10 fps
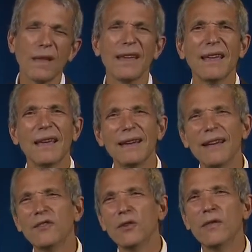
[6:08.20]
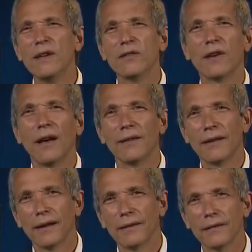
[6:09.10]
In each of these
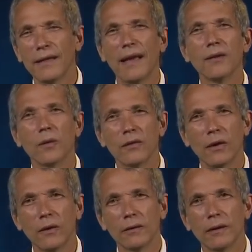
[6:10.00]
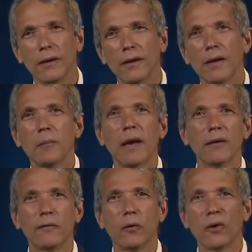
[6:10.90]
contexts, the end result
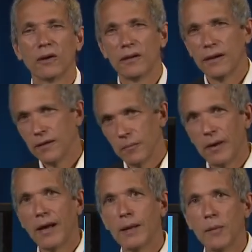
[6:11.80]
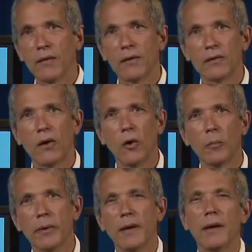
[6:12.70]
Metaphorically, the bottom of the
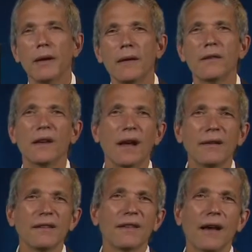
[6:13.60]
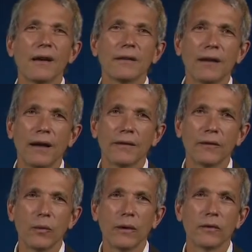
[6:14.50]
slope is an undesired
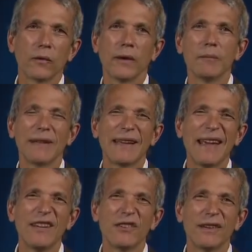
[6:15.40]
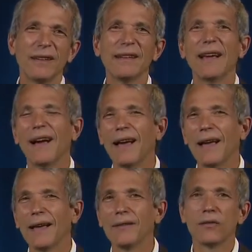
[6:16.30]
consequence or implication in the
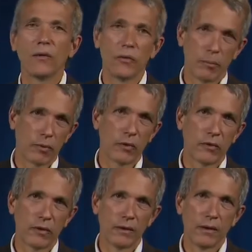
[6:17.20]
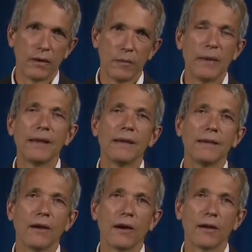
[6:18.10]
eyes of the person making
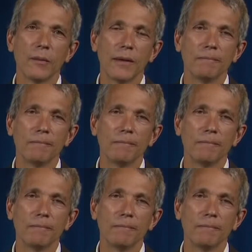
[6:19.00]
the argument.